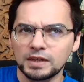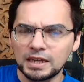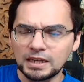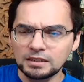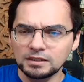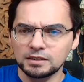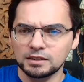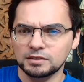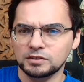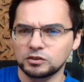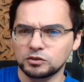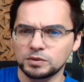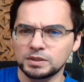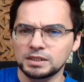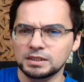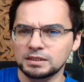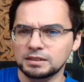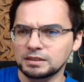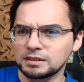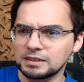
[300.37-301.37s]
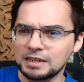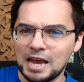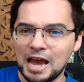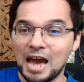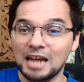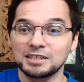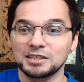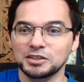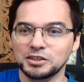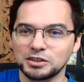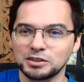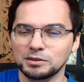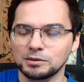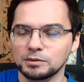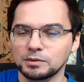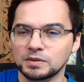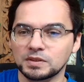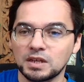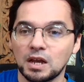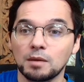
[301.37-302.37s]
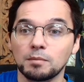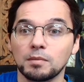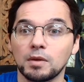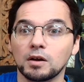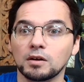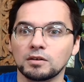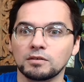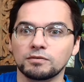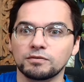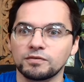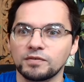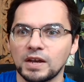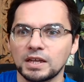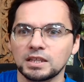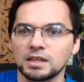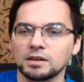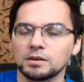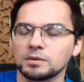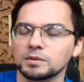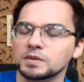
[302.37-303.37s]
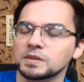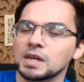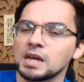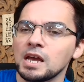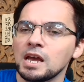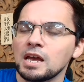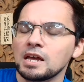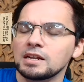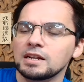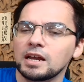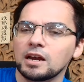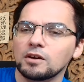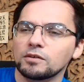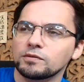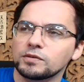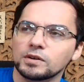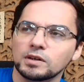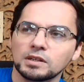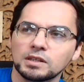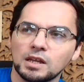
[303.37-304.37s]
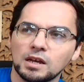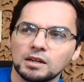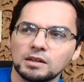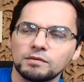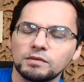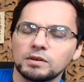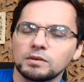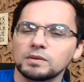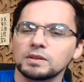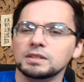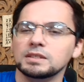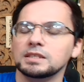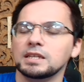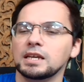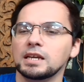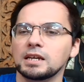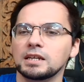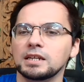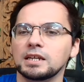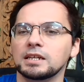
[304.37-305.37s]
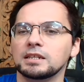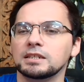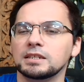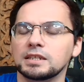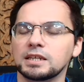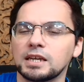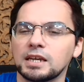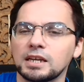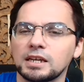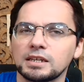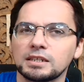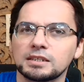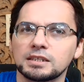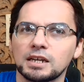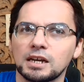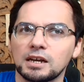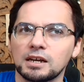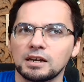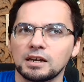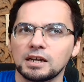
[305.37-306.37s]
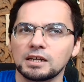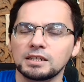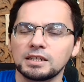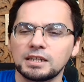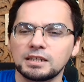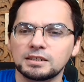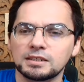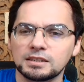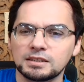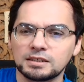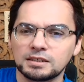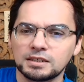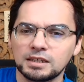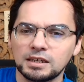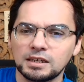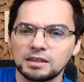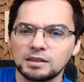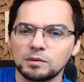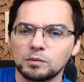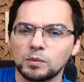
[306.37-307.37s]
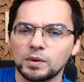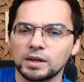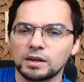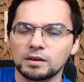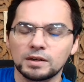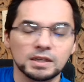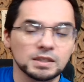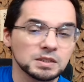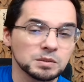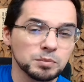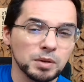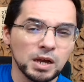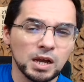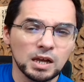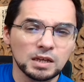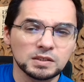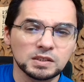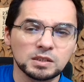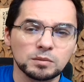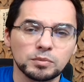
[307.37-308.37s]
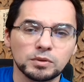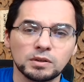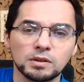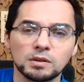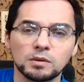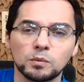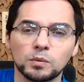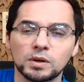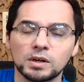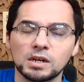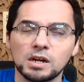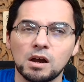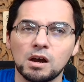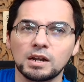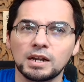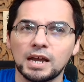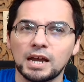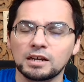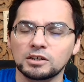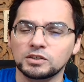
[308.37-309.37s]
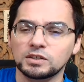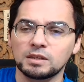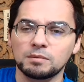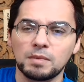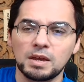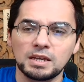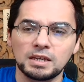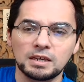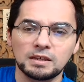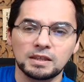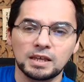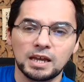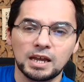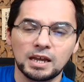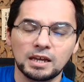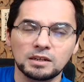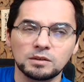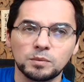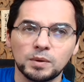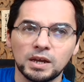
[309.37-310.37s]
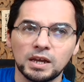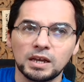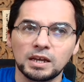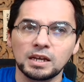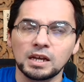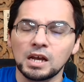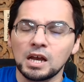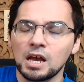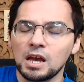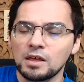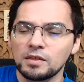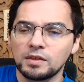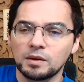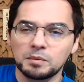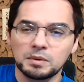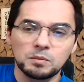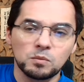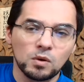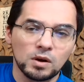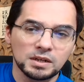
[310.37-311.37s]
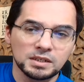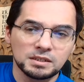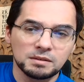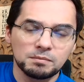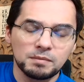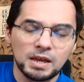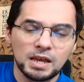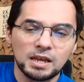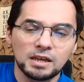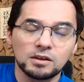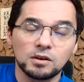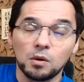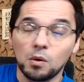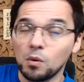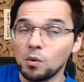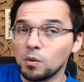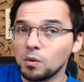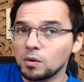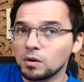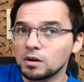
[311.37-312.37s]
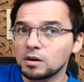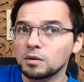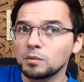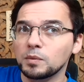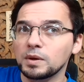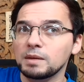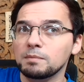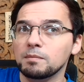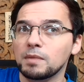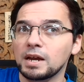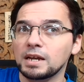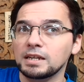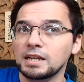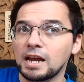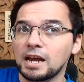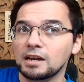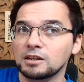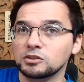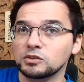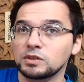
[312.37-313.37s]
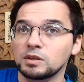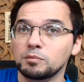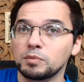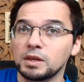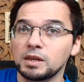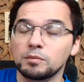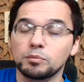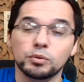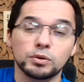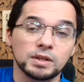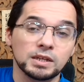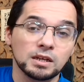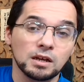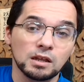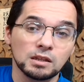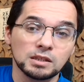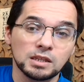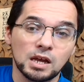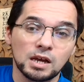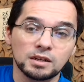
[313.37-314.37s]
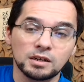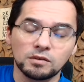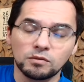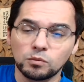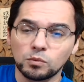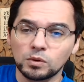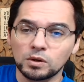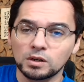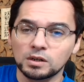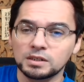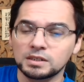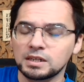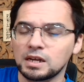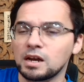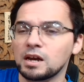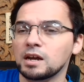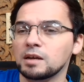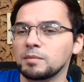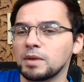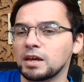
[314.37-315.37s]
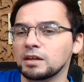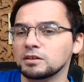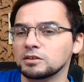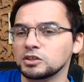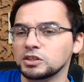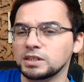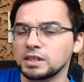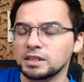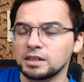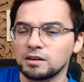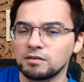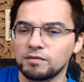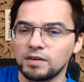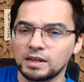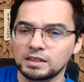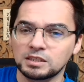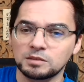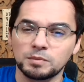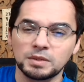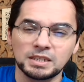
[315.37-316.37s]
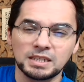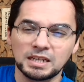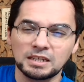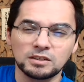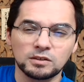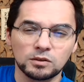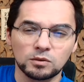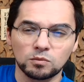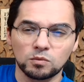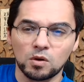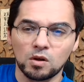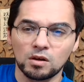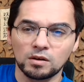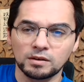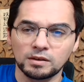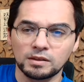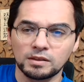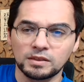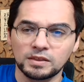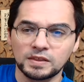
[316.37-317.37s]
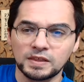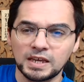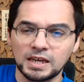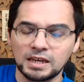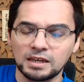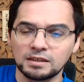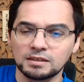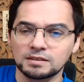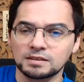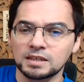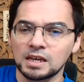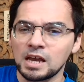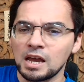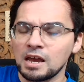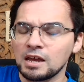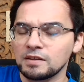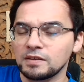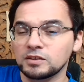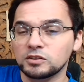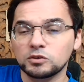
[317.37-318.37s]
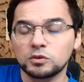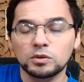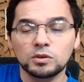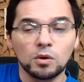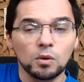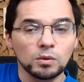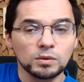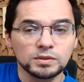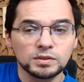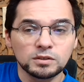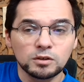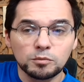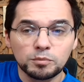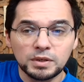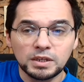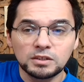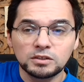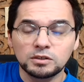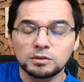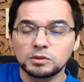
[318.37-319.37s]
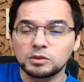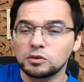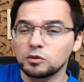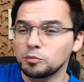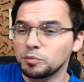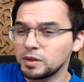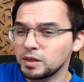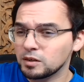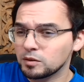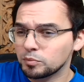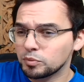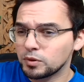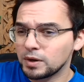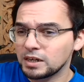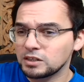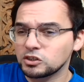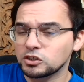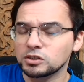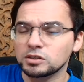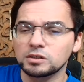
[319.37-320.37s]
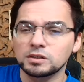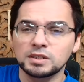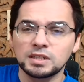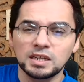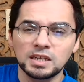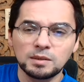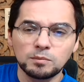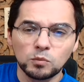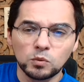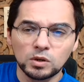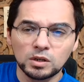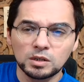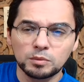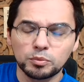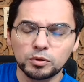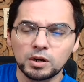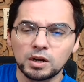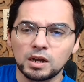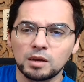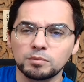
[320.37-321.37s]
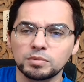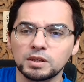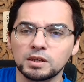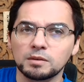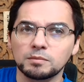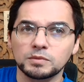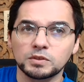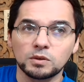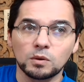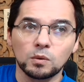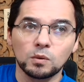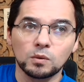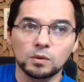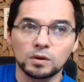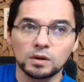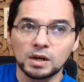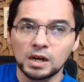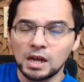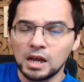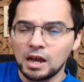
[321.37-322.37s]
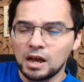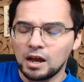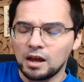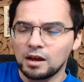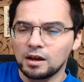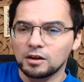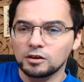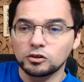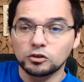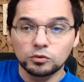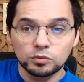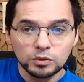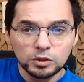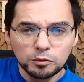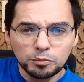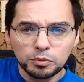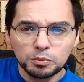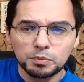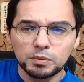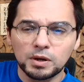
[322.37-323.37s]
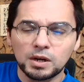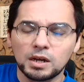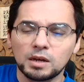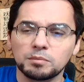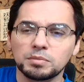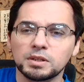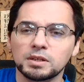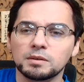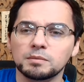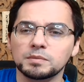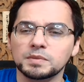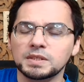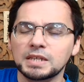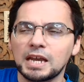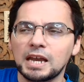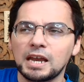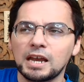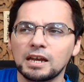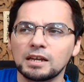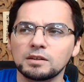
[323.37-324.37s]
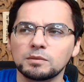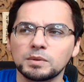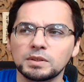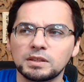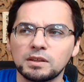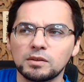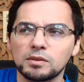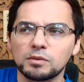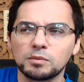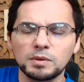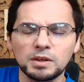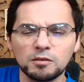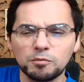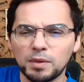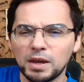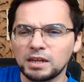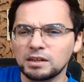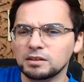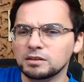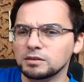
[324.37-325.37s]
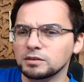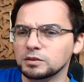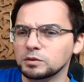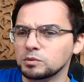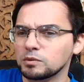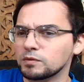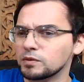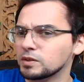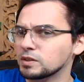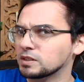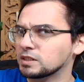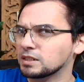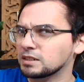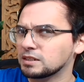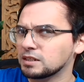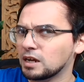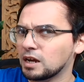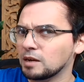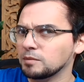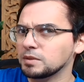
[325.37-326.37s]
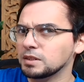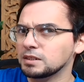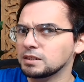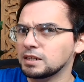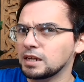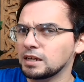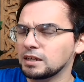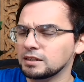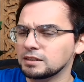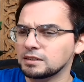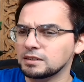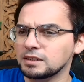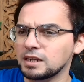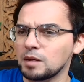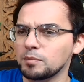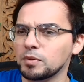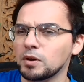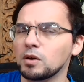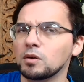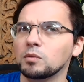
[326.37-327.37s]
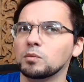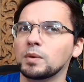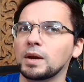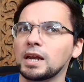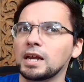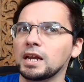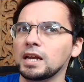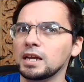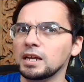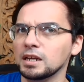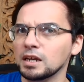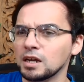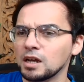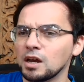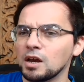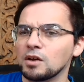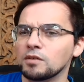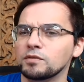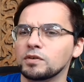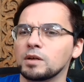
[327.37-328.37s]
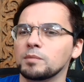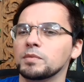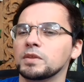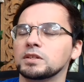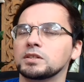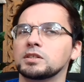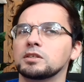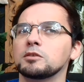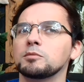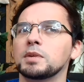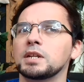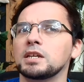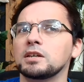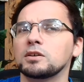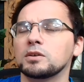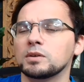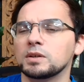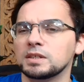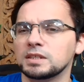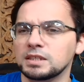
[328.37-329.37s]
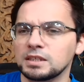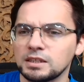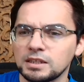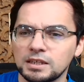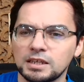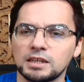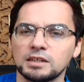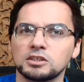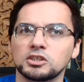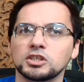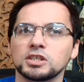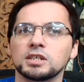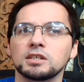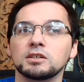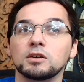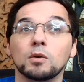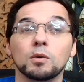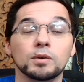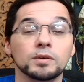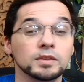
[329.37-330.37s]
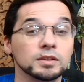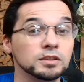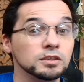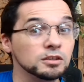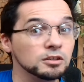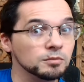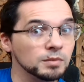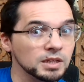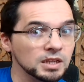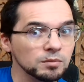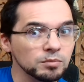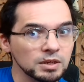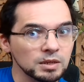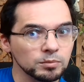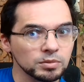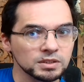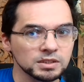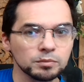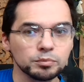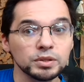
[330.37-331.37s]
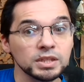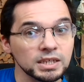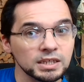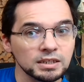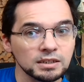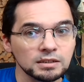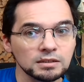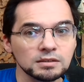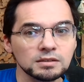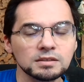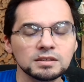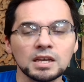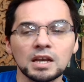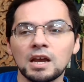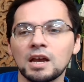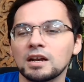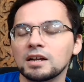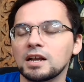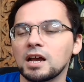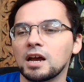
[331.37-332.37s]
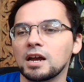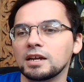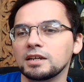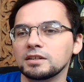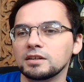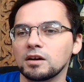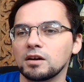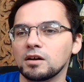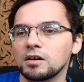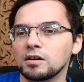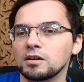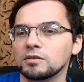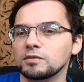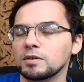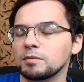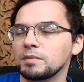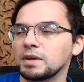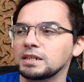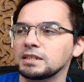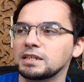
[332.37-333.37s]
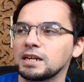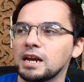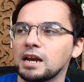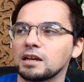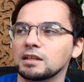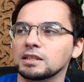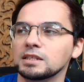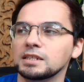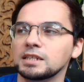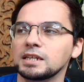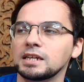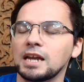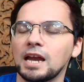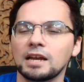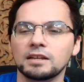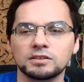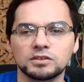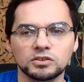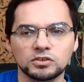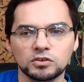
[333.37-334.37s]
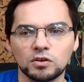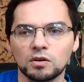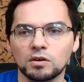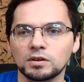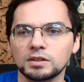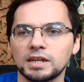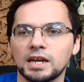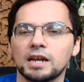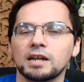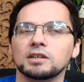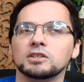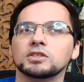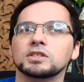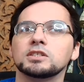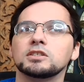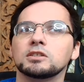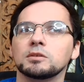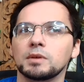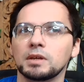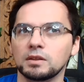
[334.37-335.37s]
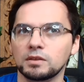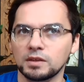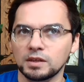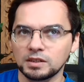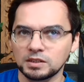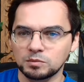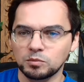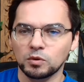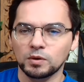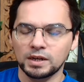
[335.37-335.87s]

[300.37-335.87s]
industrious attitudes among fellows. Now, for a lot of you, this can indicate uh, a need to see where it's possible we're not actually making the headway that we want to make, or we might actually be putting a lot of work, time, energy, and investment into the wrong things. This could also be due to peer pressure, teamwork problems, or uh, group problems. And with the Three of Pentacles reversed, it's time to take a step away from the too many cooks in the kitchen or the too many people to please kind of mentality and start actually doing things more